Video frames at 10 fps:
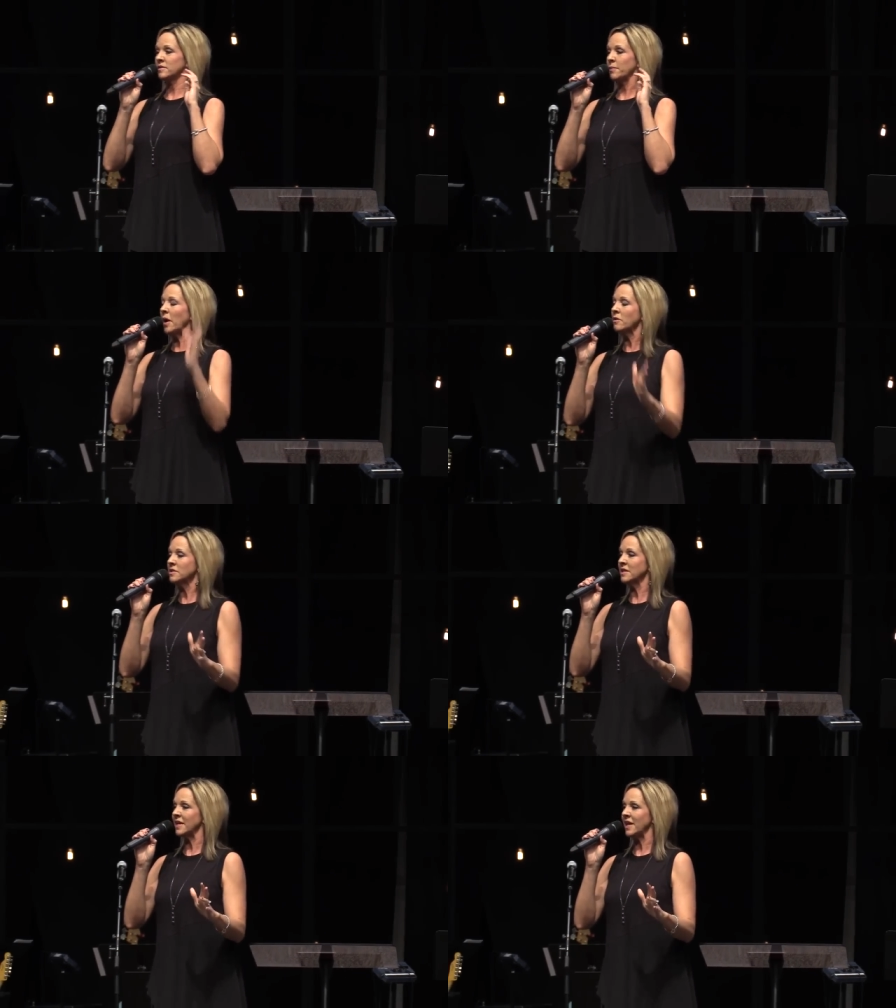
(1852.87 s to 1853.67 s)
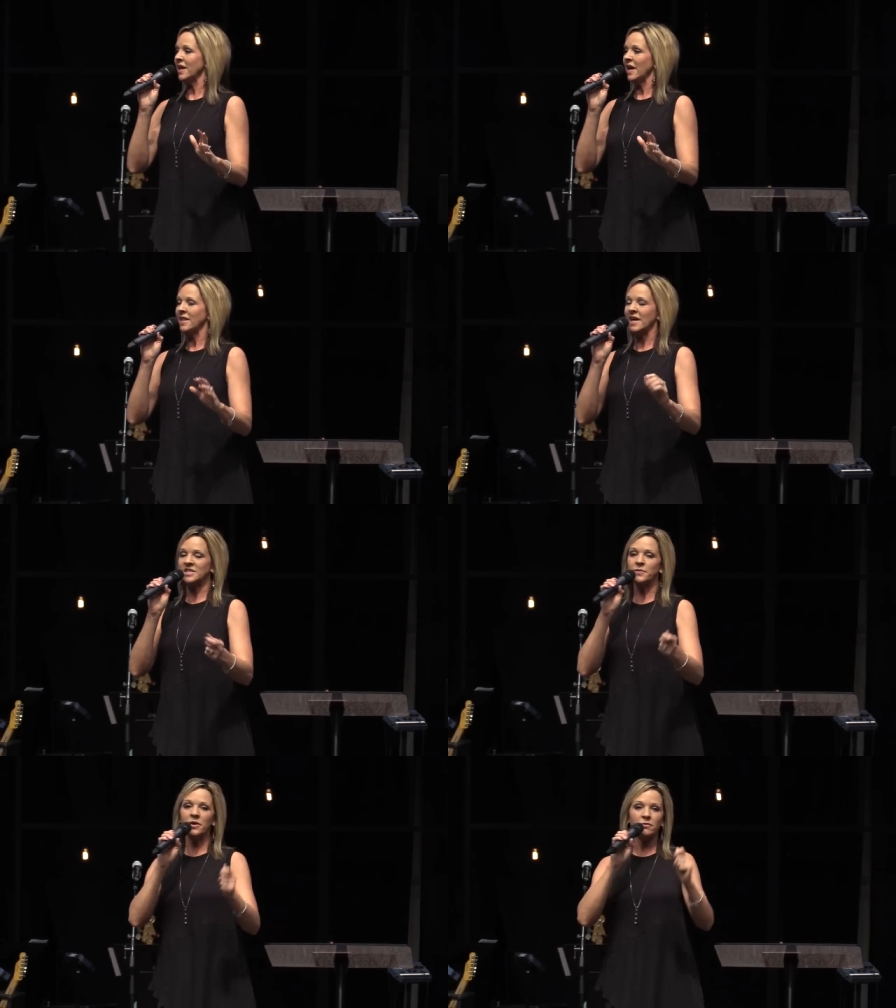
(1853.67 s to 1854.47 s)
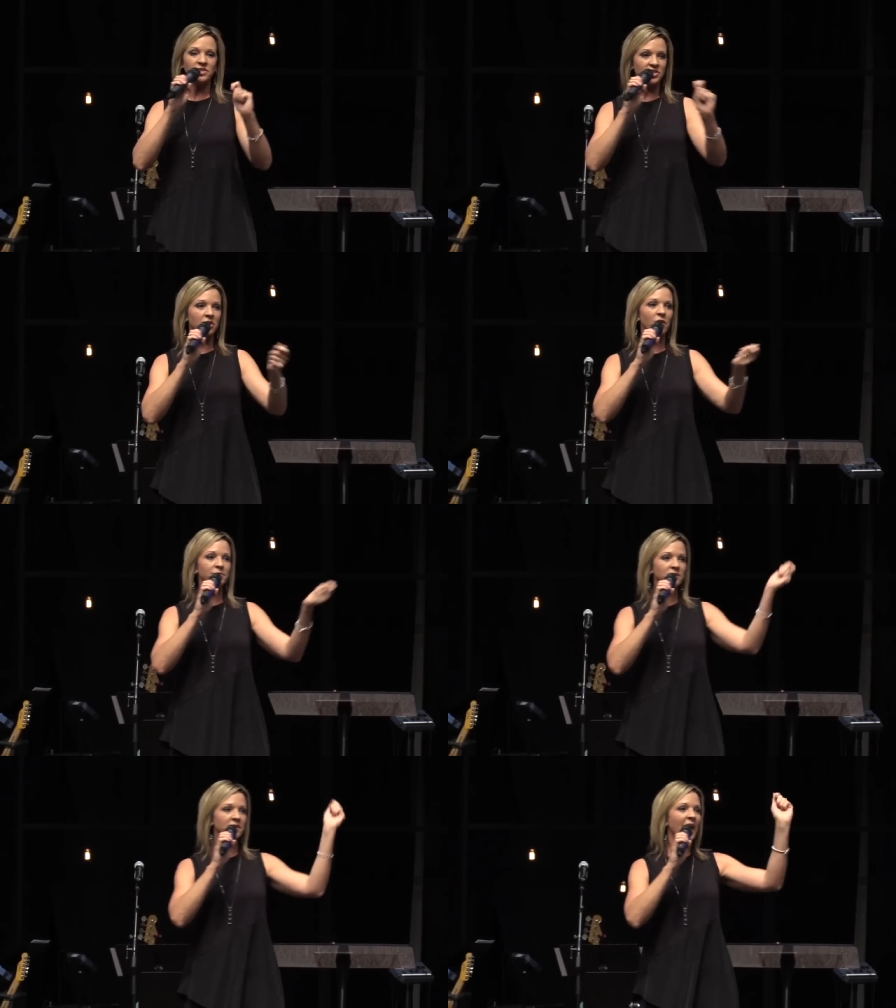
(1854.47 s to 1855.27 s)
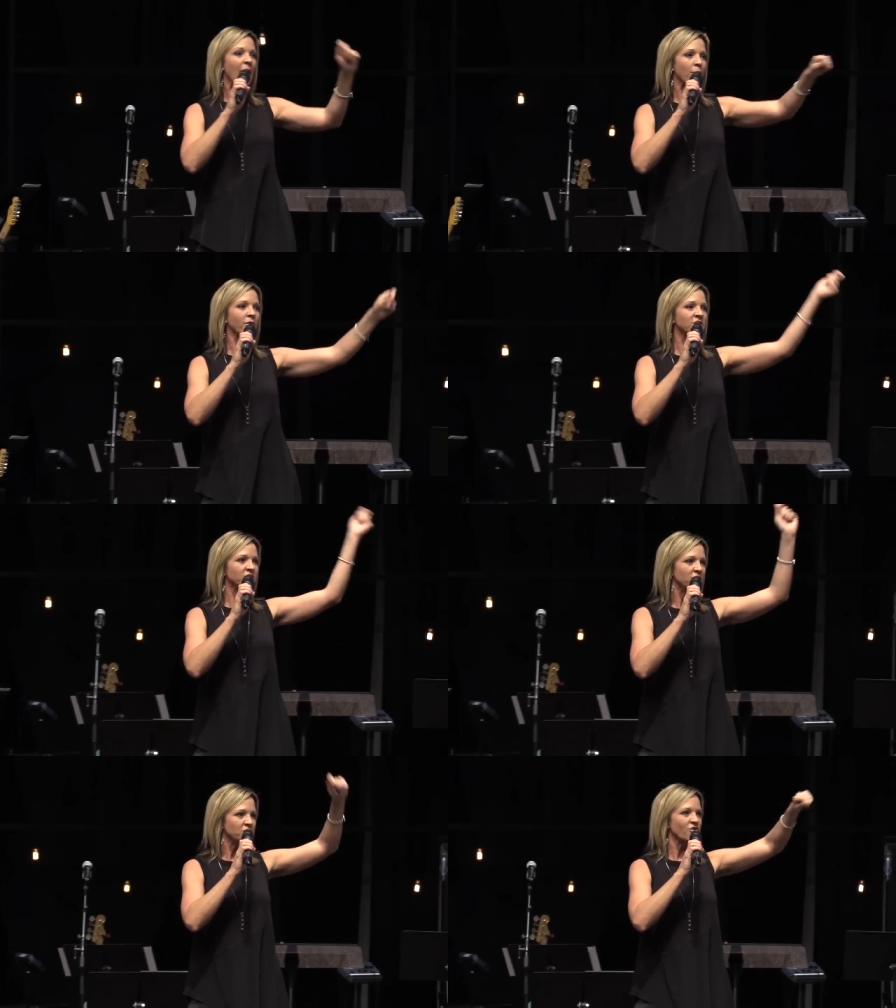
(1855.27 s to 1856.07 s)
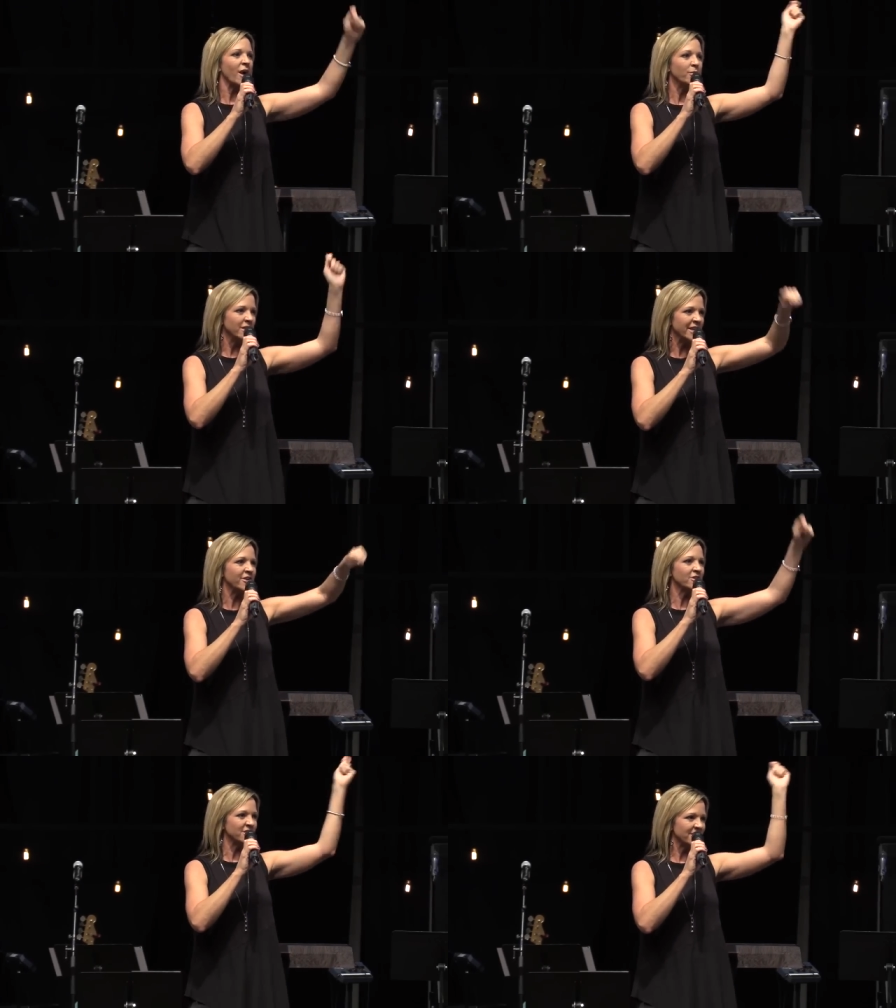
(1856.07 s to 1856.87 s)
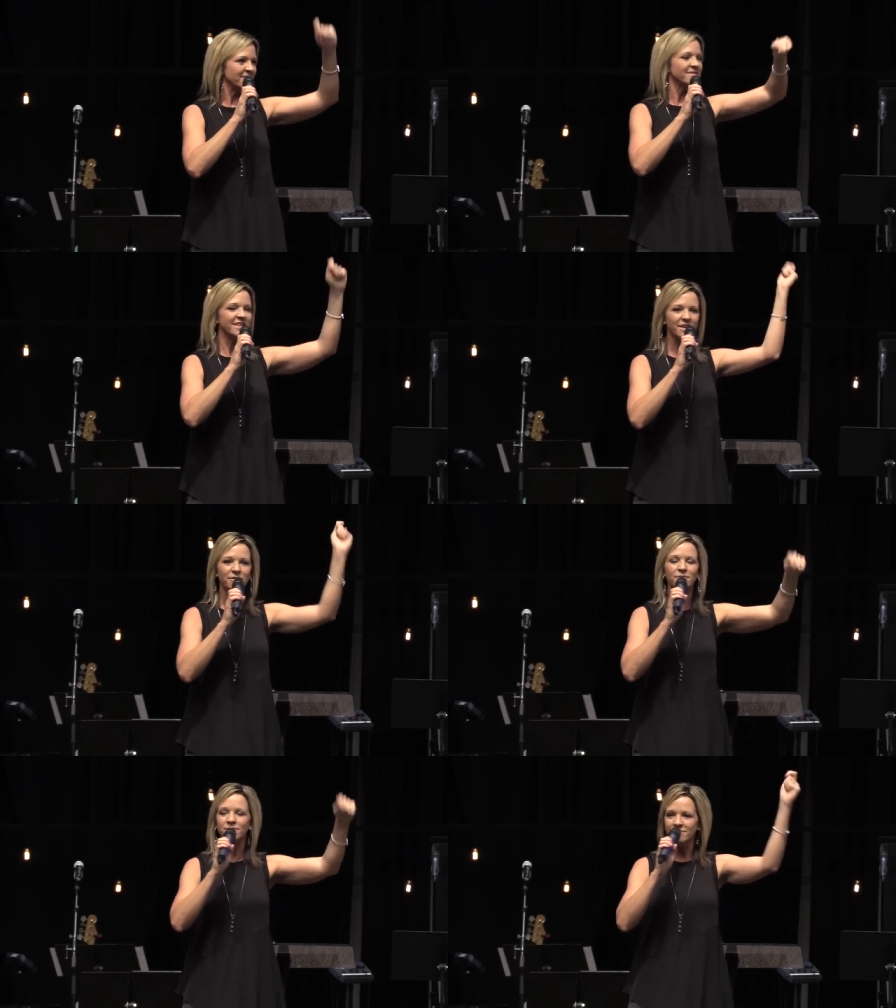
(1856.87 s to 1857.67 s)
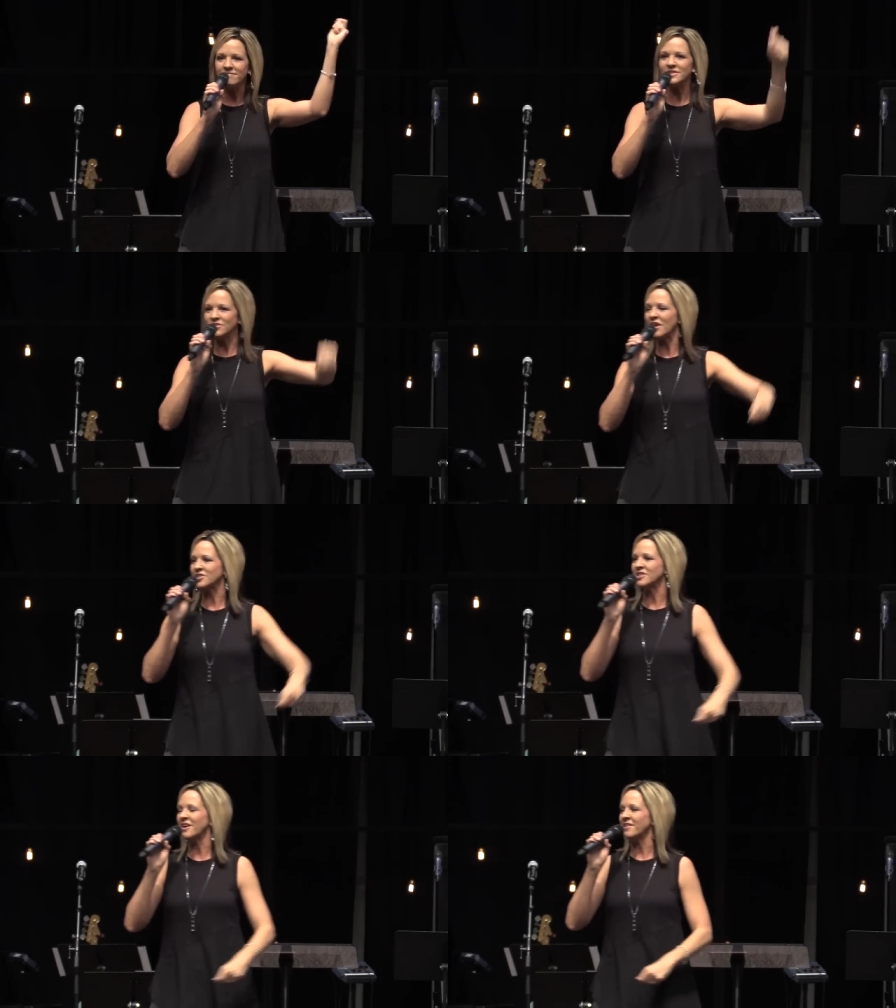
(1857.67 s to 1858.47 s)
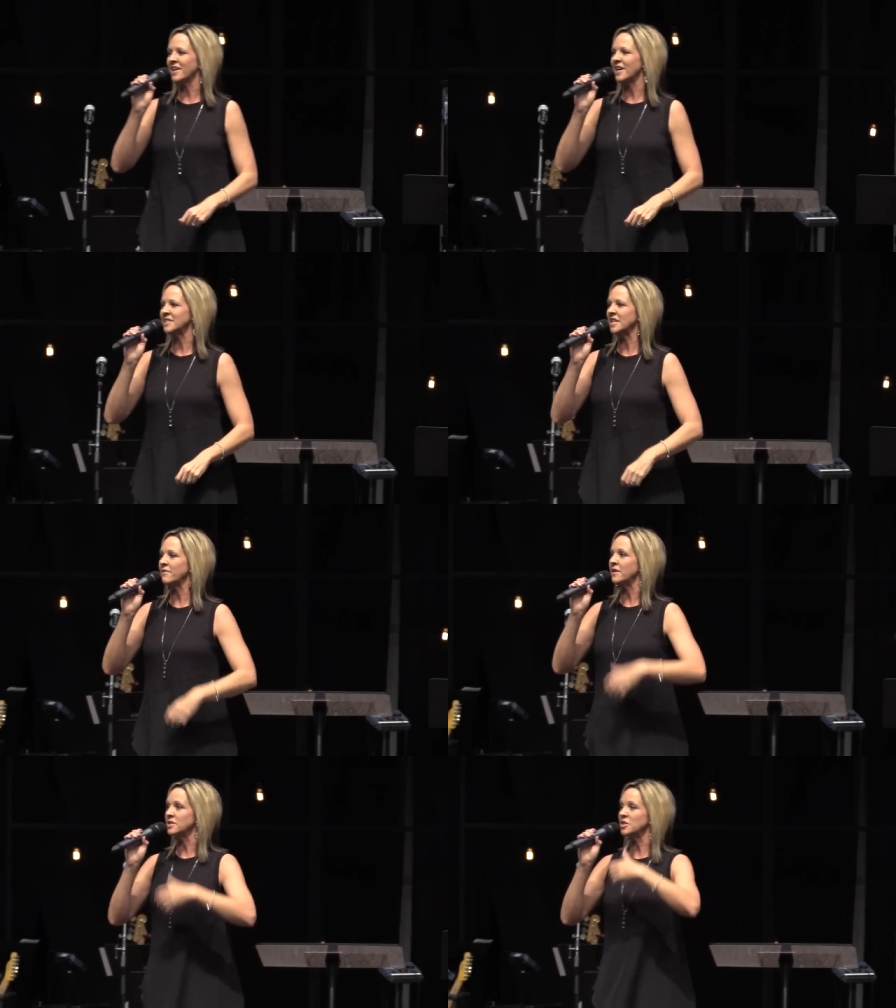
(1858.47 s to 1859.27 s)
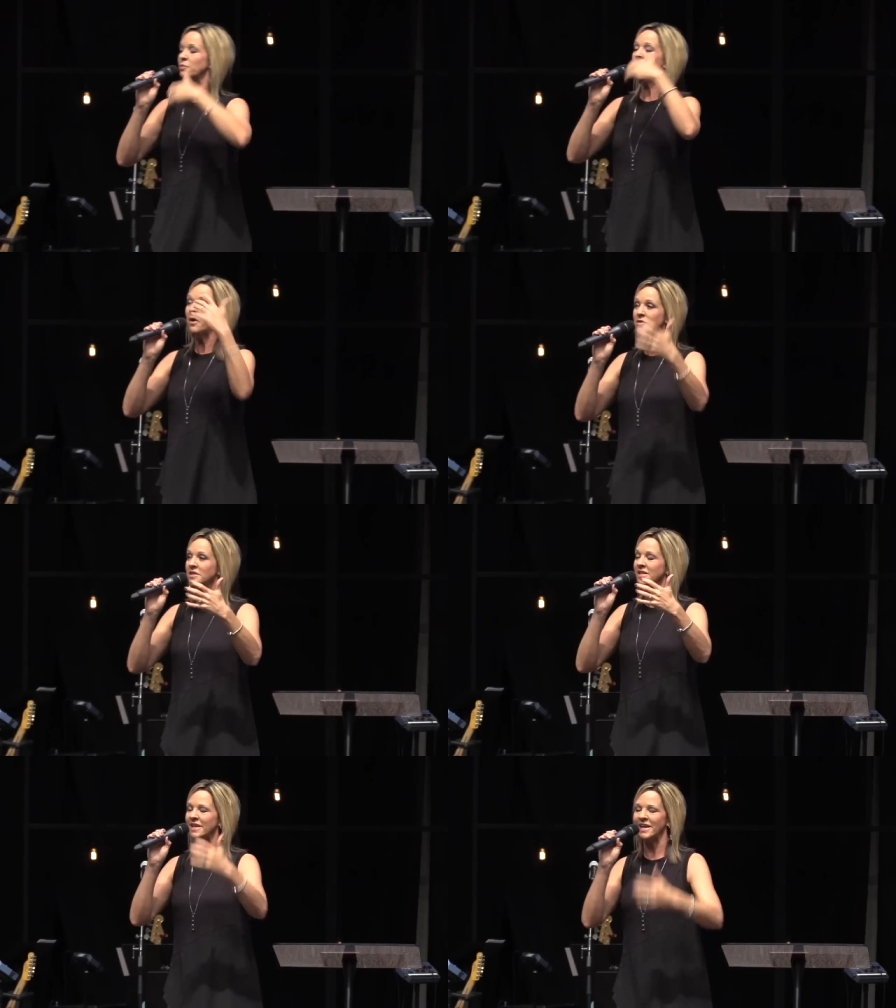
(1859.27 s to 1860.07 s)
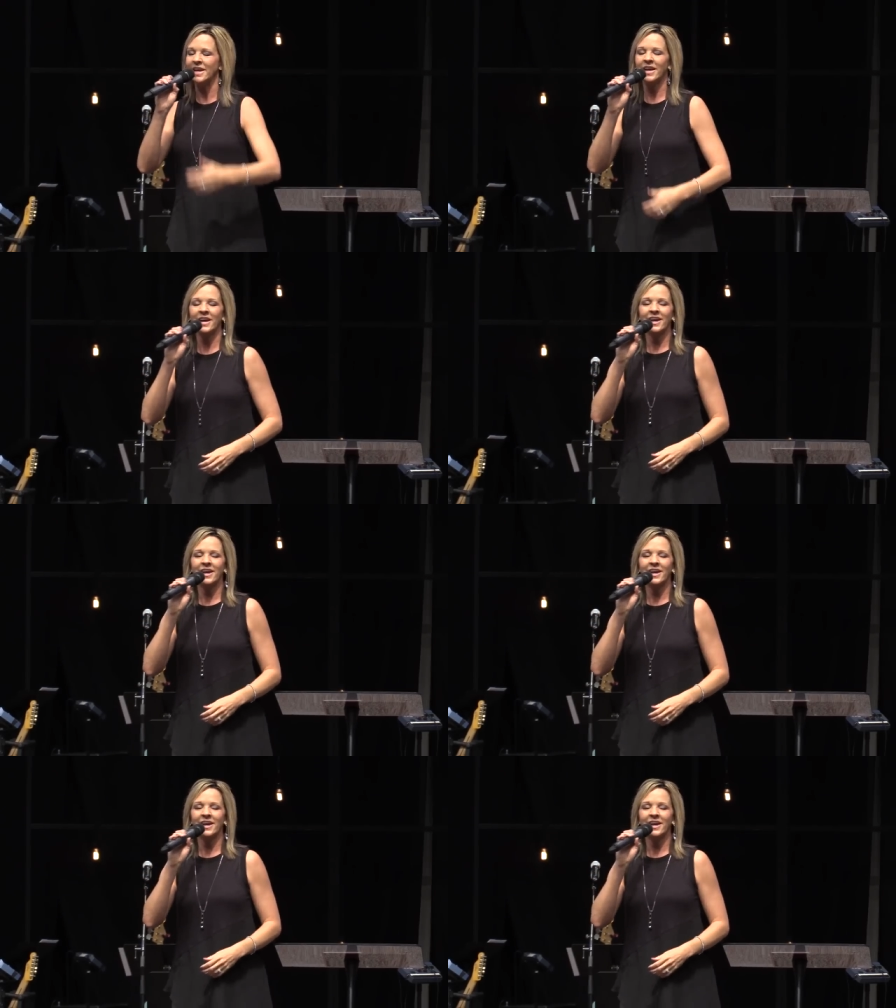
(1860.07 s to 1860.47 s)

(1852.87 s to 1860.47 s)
supposedly that spirit would show up to the Aboriginal tribal leaders and give them instruction, all that kind of stuff. And it supposedly